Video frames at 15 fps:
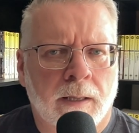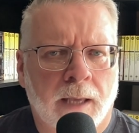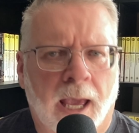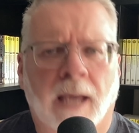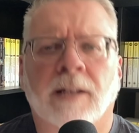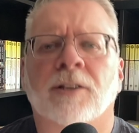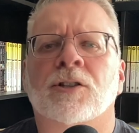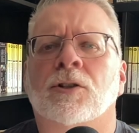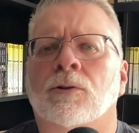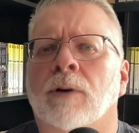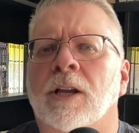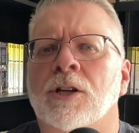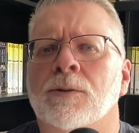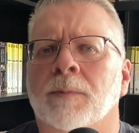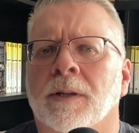and
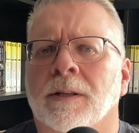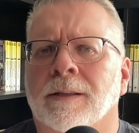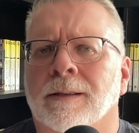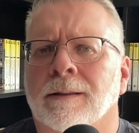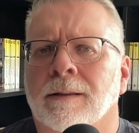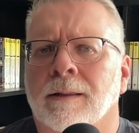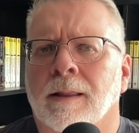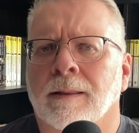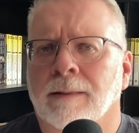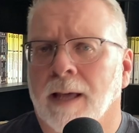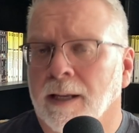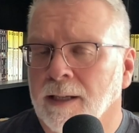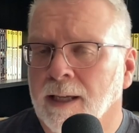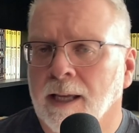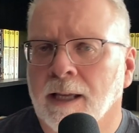estrangement,
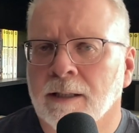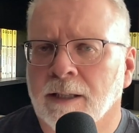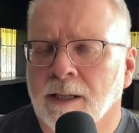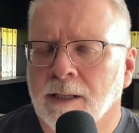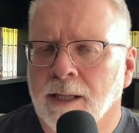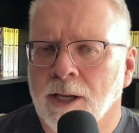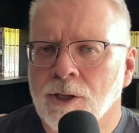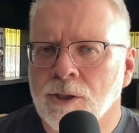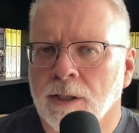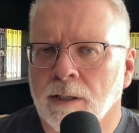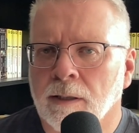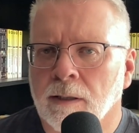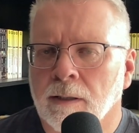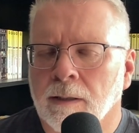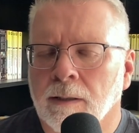that
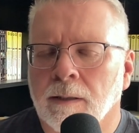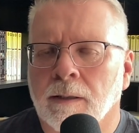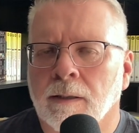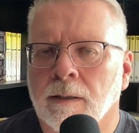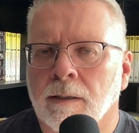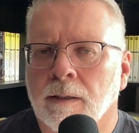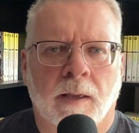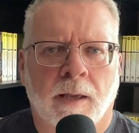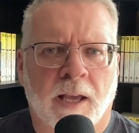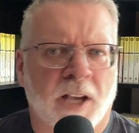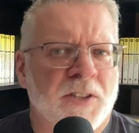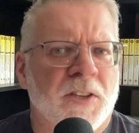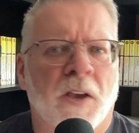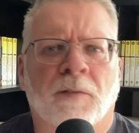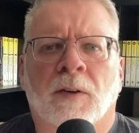alienation.
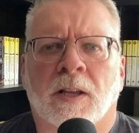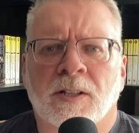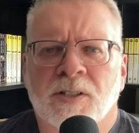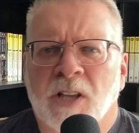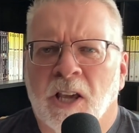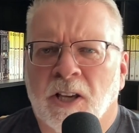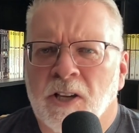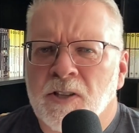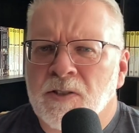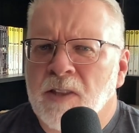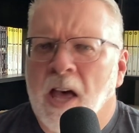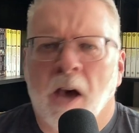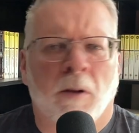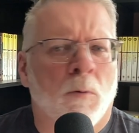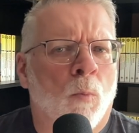S F can take us
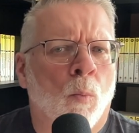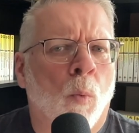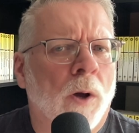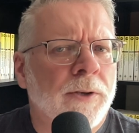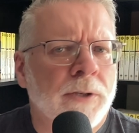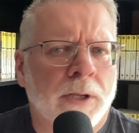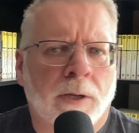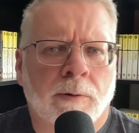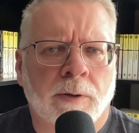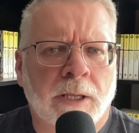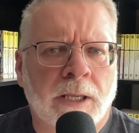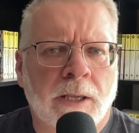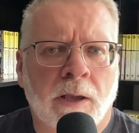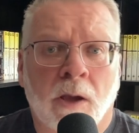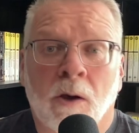that one
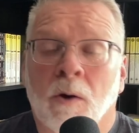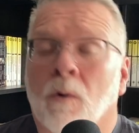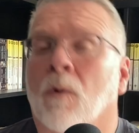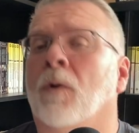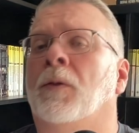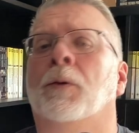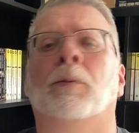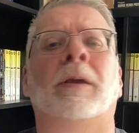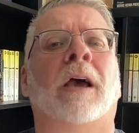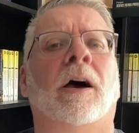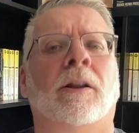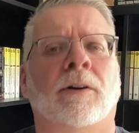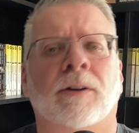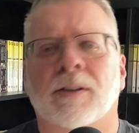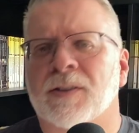degree or three
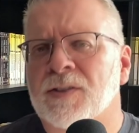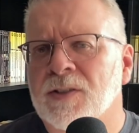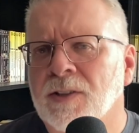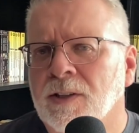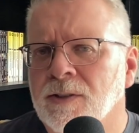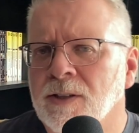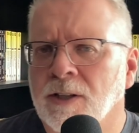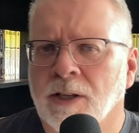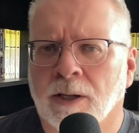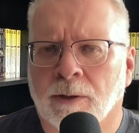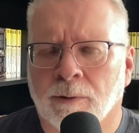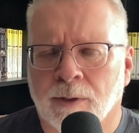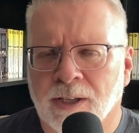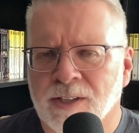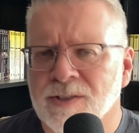hundred sixty
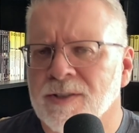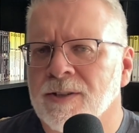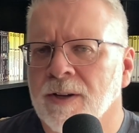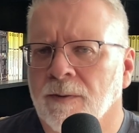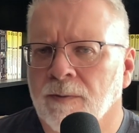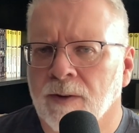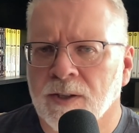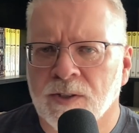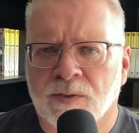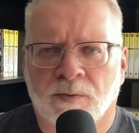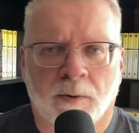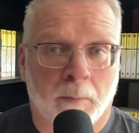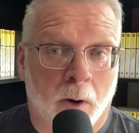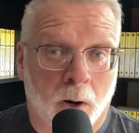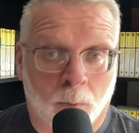degrees difference
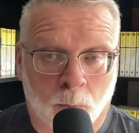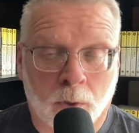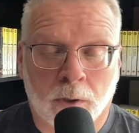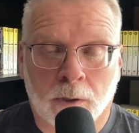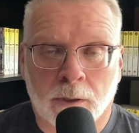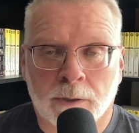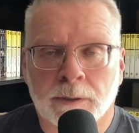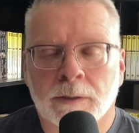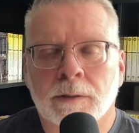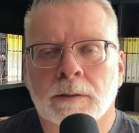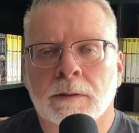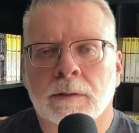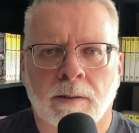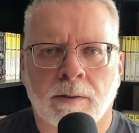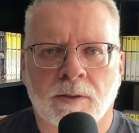from our world.
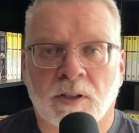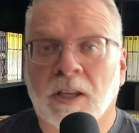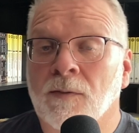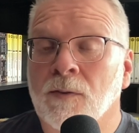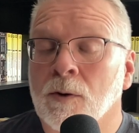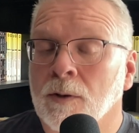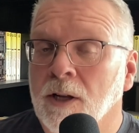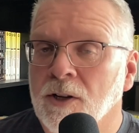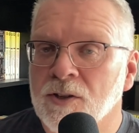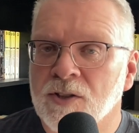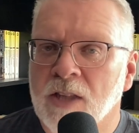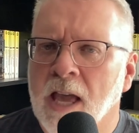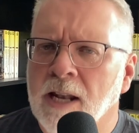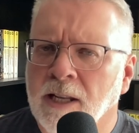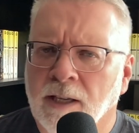To you an
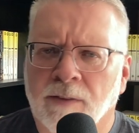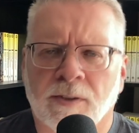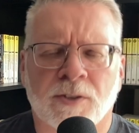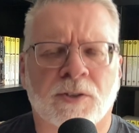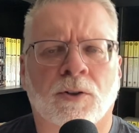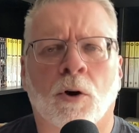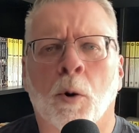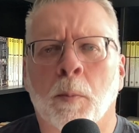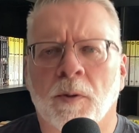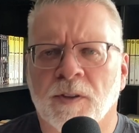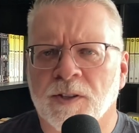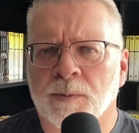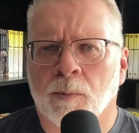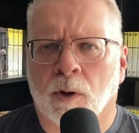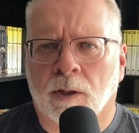understanding of the scope of
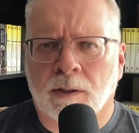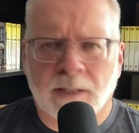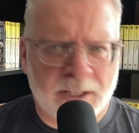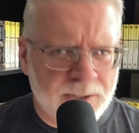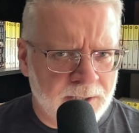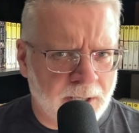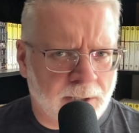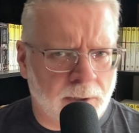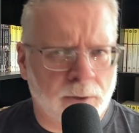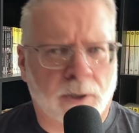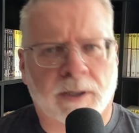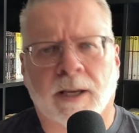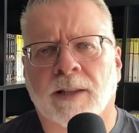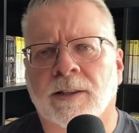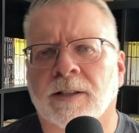this book, let's take a
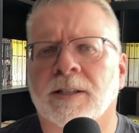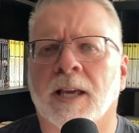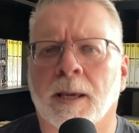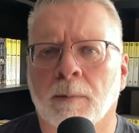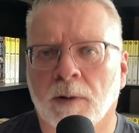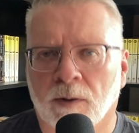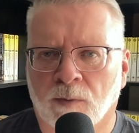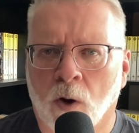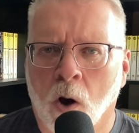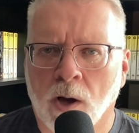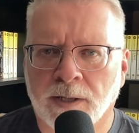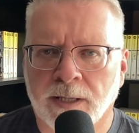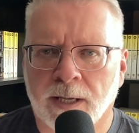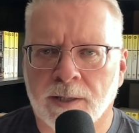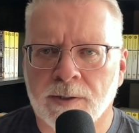look at the table of
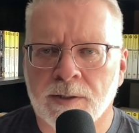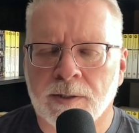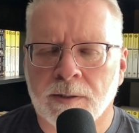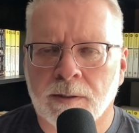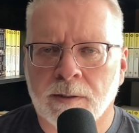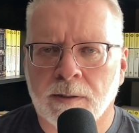contents.